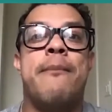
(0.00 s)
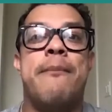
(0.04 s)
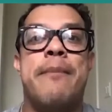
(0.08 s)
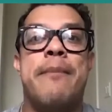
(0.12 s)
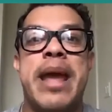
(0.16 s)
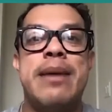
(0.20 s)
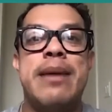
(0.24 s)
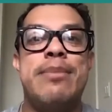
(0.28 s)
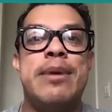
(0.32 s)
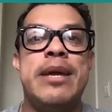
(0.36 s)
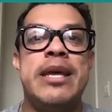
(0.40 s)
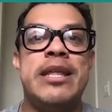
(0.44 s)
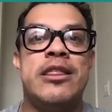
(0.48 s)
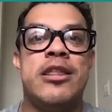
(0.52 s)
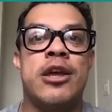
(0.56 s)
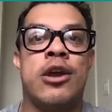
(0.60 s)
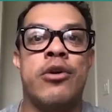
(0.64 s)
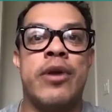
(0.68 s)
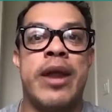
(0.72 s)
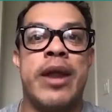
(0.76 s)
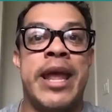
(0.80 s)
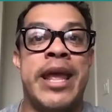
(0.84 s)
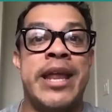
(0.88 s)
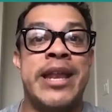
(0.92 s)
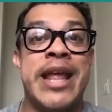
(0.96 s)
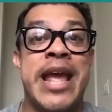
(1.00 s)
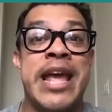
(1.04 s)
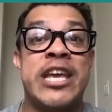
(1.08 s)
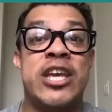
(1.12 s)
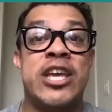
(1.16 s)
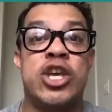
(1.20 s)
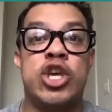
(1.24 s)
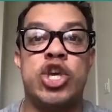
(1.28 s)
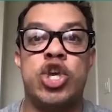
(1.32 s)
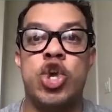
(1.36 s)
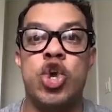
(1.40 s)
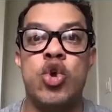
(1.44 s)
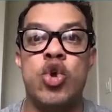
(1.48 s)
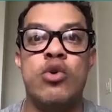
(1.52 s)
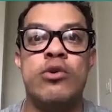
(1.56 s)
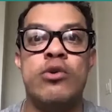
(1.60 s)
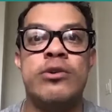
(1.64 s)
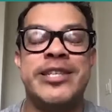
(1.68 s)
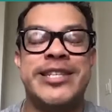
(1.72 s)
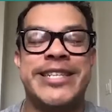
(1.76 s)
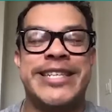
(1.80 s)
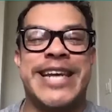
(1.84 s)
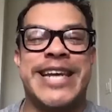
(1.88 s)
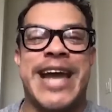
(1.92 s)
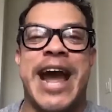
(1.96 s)
maybe they're in a
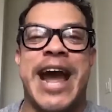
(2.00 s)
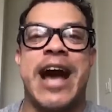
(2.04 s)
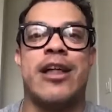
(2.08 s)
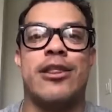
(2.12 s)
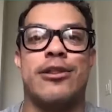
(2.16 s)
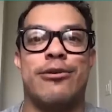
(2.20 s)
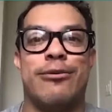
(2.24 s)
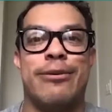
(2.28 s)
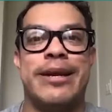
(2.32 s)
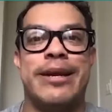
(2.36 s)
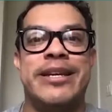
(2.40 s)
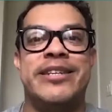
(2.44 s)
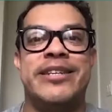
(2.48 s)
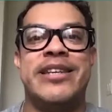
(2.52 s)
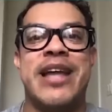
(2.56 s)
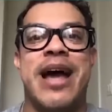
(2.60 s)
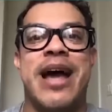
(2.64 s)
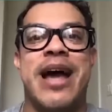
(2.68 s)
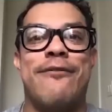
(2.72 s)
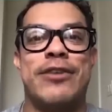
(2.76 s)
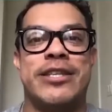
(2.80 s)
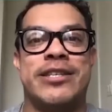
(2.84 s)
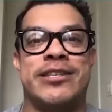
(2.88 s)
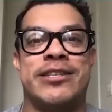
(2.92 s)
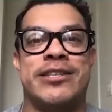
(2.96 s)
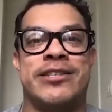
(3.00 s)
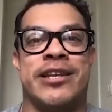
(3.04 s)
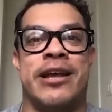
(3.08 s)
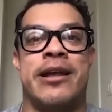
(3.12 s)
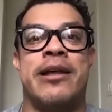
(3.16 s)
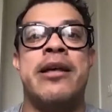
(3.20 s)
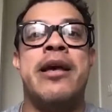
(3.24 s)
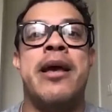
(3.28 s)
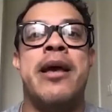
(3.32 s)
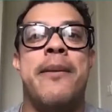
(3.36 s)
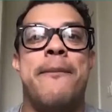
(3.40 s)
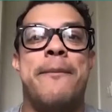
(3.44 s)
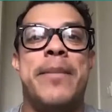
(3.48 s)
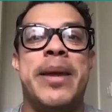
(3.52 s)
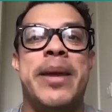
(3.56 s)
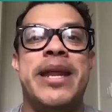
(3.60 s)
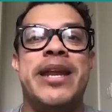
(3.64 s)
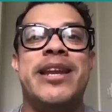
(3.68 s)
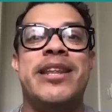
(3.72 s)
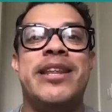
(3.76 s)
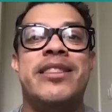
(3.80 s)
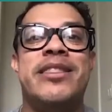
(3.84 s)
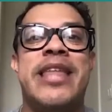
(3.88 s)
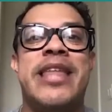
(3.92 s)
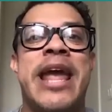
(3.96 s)
huge calorie deficit,
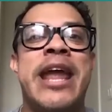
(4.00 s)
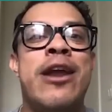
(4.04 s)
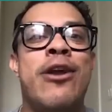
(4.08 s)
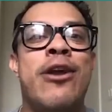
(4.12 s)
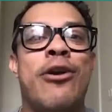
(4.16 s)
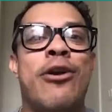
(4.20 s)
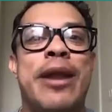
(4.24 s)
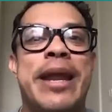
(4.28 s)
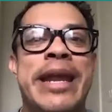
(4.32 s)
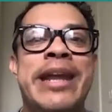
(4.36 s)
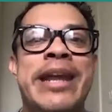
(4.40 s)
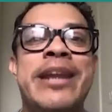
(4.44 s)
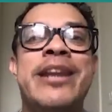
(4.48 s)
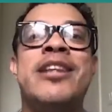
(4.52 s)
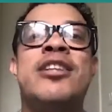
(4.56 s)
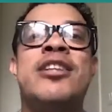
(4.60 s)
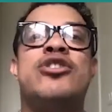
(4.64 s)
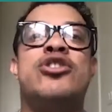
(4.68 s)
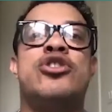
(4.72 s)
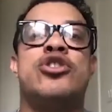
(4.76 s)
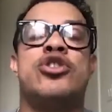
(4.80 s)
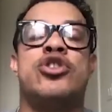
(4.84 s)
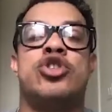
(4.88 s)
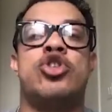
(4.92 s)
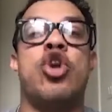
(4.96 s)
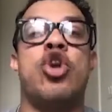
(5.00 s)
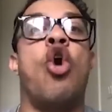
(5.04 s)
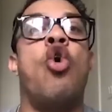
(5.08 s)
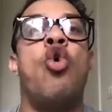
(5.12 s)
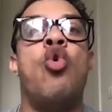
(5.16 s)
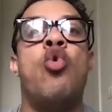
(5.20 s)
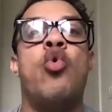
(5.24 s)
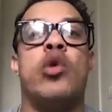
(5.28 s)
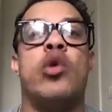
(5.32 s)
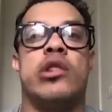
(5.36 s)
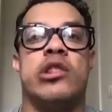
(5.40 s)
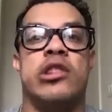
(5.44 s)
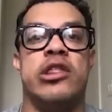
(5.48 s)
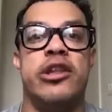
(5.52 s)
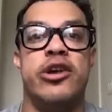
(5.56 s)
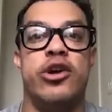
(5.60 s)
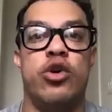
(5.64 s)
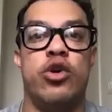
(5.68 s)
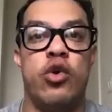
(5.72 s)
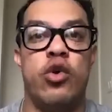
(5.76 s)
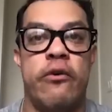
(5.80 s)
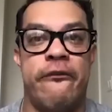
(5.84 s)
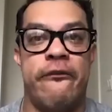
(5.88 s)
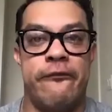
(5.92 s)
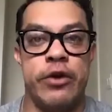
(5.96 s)
meaning they are eating so
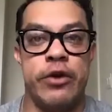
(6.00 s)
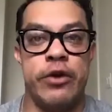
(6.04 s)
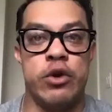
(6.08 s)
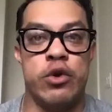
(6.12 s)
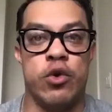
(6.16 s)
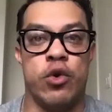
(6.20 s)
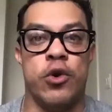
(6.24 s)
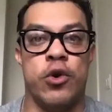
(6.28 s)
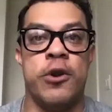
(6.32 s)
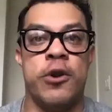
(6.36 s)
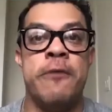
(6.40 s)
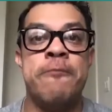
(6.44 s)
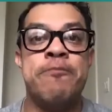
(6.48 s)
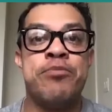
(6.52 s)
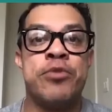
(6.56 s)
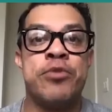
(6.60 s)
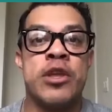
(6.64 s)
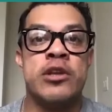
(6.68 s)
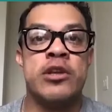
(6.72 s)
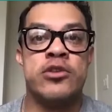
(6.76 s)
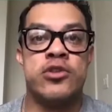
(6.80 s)
little food,